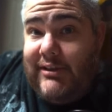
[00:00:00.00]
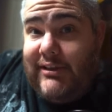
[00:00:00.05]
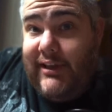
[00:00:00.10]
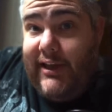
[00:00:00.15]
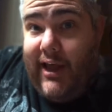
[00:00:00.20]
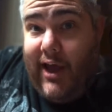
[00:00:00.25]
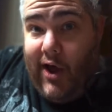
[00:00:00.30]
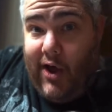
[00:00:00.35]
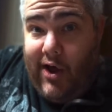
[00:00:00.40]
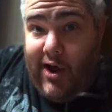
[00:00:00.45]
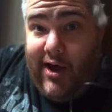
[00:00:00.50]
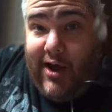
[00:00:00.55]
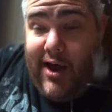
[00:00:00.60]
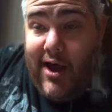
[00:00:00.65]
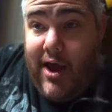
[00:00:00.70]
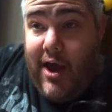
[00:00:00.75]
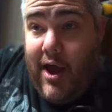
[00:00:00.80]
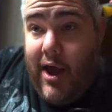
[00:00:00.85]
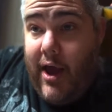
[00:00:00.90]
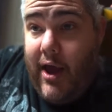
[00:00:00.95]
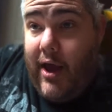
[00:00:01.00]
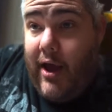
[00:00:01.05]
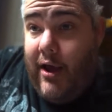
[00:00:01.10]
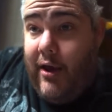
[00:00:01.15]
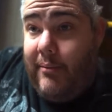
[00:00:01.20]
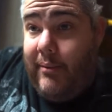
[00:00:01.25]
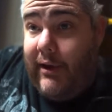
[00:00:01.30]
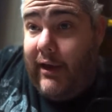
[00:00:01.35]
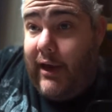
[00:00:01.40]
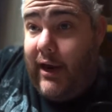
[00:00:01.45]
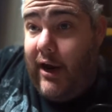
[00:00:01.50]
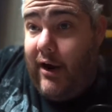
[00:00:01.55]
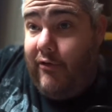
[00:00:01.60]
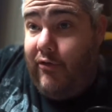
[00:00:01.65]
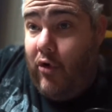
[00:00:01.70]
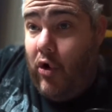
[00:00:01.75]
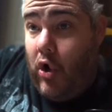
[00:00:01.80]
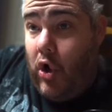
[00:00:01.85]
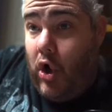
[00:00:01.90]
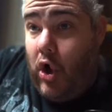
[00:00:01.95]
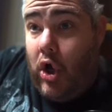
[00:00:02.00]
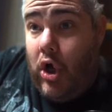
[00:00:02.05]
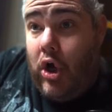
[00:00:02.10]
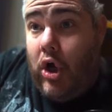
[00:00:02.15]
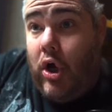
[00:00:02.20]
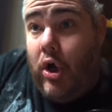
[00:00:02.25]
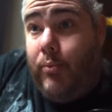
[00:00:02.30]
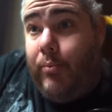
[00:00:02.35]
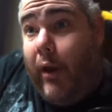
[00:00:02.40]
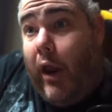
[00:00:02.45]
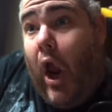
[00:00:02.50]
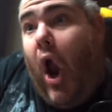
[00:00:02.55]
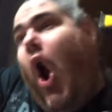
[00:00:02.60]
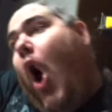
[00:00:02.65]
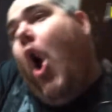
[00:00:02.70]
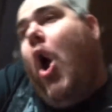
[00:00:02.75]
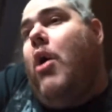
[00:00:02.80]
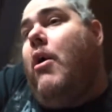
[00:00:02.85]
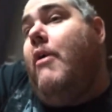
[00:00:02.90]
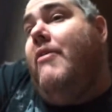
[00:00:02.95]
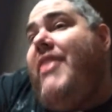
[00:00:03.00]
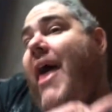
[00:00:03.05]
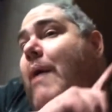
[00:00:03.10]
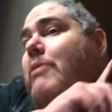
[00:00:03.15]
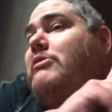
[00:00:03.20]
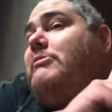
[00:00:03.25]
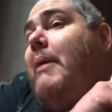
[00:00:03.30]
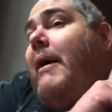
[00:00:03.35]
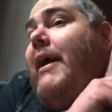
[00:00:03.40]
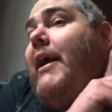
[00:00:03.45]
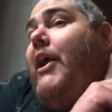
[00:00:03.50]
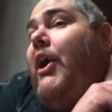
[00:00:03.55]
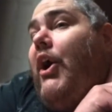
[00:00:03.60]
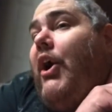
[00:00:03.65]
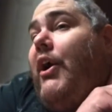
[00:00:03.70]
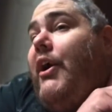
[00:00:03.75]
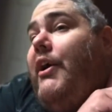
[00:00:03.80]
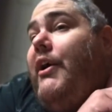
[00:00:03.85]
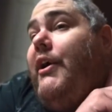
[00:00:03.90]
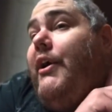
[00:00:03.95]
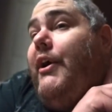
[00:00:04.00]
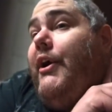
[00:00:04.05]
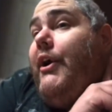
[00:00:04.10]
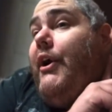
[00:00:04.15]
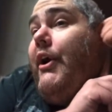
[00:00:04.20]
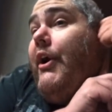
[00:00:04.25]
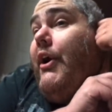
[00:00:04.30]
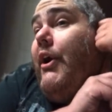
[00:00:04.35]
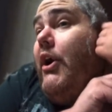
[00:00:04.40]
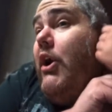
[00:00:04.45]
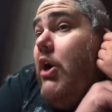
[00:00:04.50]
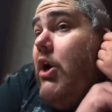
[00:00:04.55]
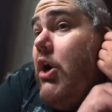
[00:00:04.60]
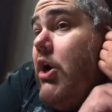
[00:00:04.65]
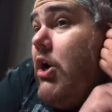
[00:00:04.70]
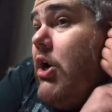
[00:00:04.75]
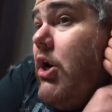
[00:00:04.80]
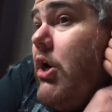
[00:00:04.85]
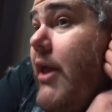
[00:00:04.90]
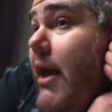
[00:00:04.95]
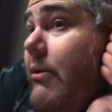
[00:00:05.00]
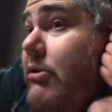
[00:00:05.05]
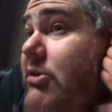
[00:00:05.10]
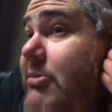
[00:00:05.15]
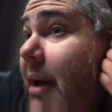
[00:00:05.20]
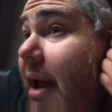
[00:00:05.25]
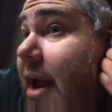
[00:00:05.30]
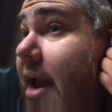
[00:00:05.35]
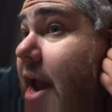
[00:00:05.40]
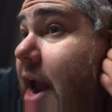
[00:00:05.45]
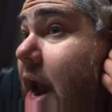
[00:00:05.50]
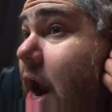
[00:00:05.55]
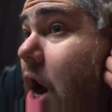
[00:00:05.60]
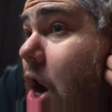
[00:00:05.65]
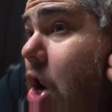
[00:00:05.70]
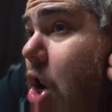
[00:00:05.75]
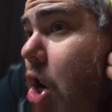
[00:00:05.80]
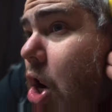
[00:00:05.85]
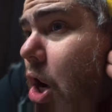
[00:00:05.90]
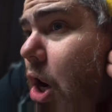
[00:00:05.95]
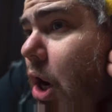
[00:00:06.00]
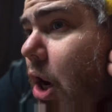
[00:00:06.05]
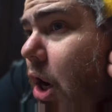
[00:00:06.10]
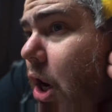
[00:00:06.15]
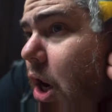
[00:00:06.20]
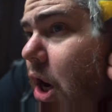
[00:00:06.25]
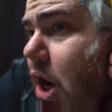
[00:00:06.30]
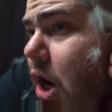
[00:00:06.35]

still. Be careful. Be oh, that was my ear. Oh my god. That was my ear.